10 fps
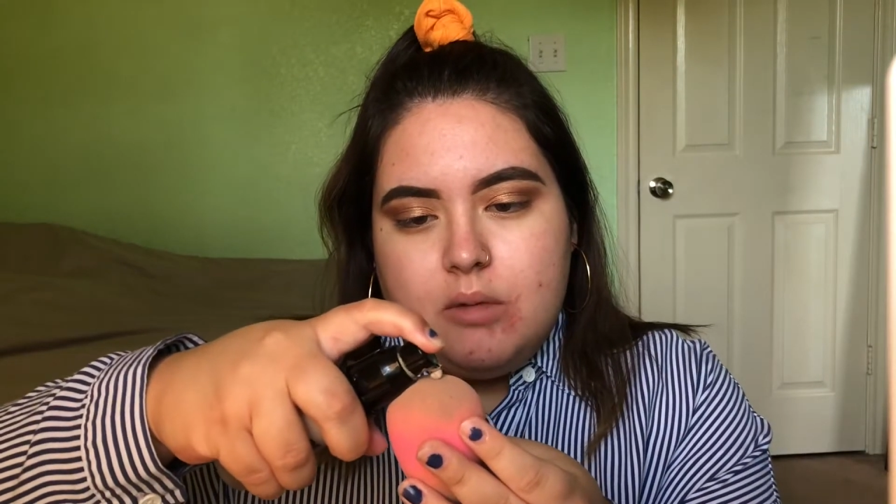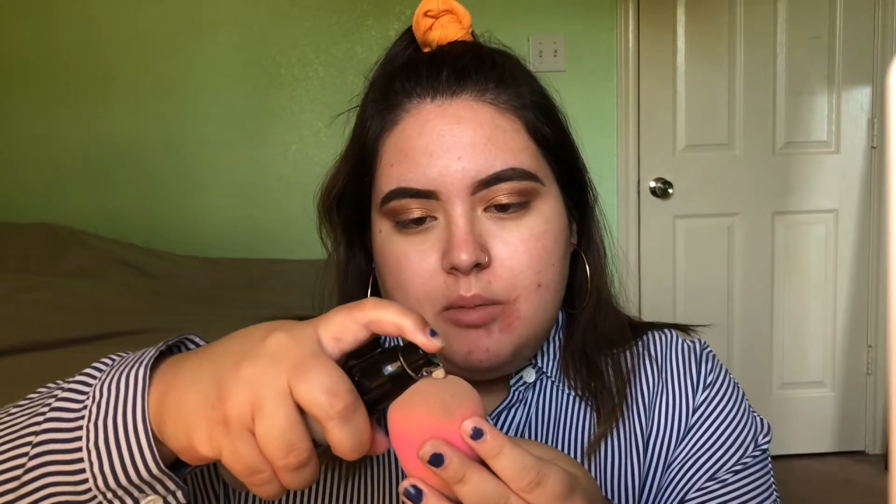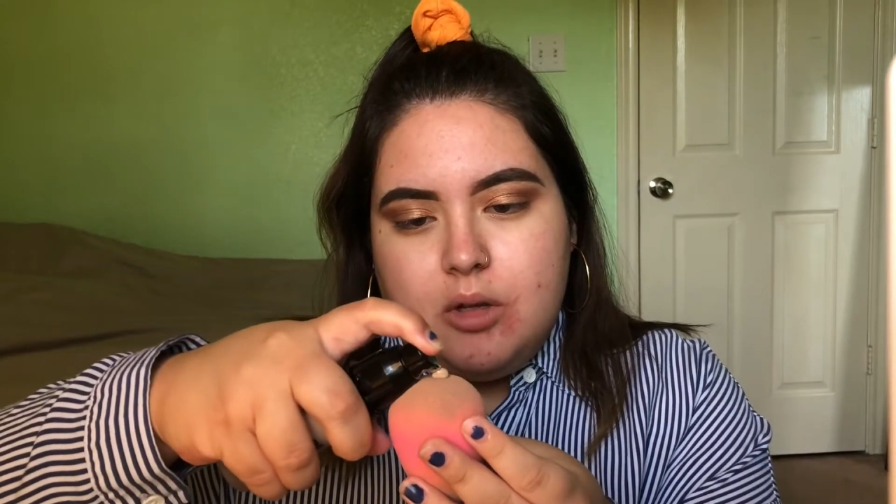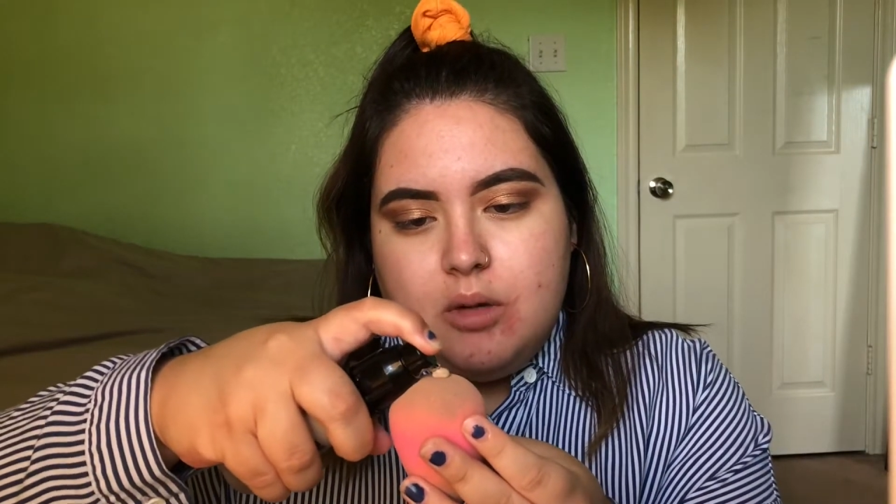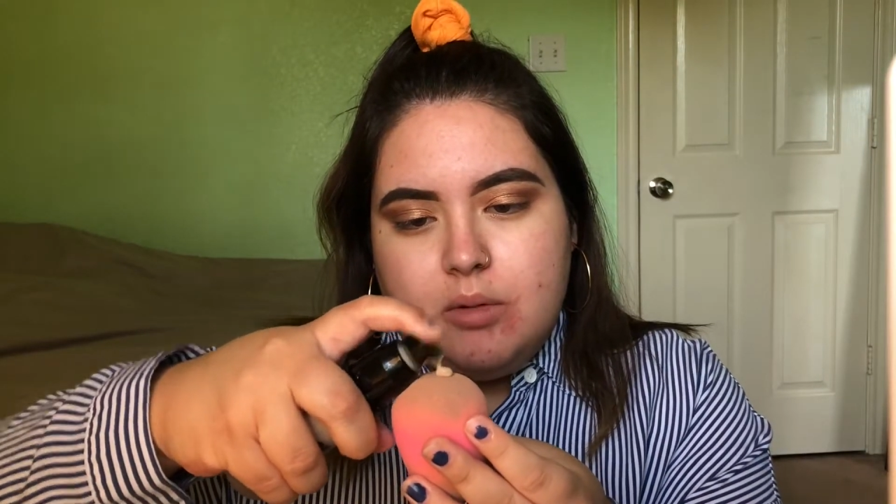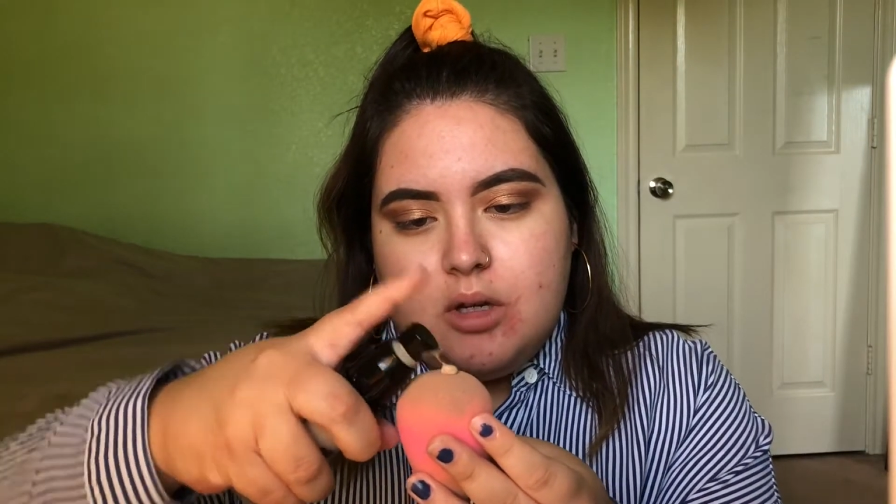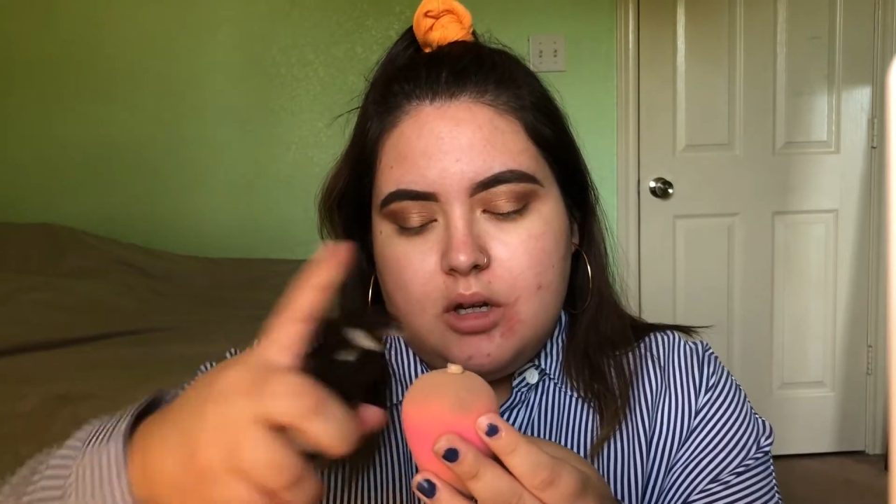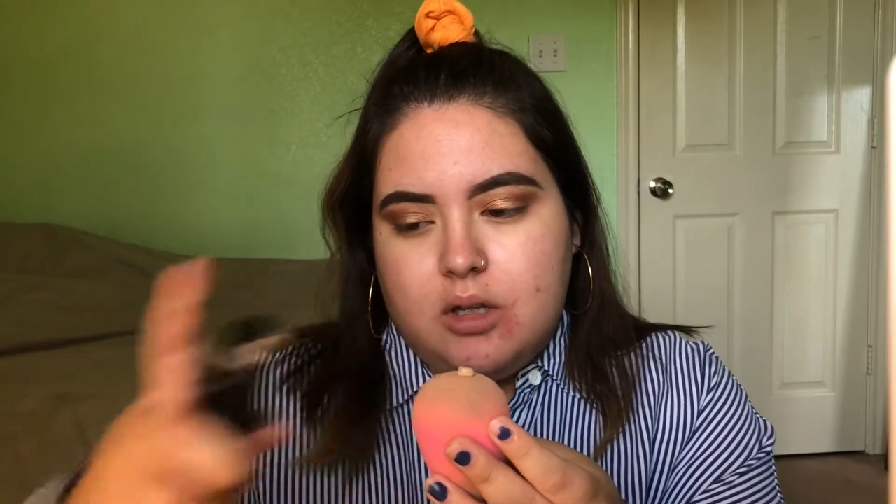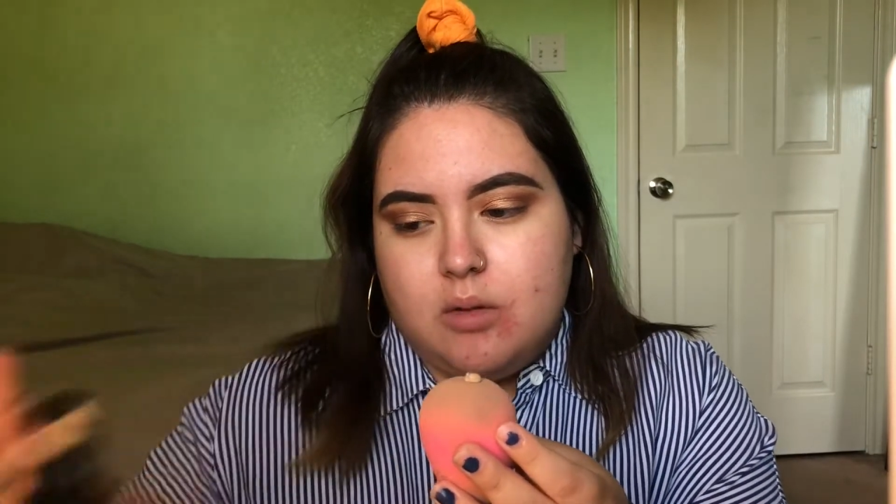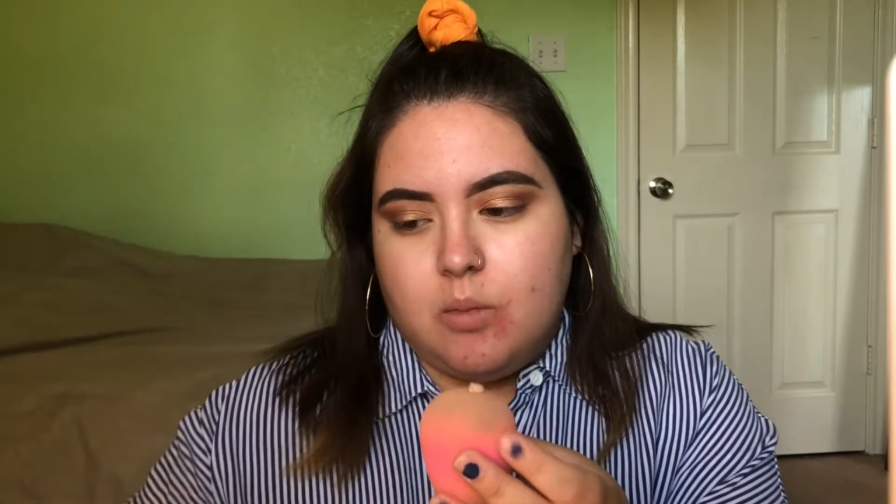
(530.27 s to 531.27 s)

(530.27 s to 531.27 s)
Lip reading: my beauty blender and then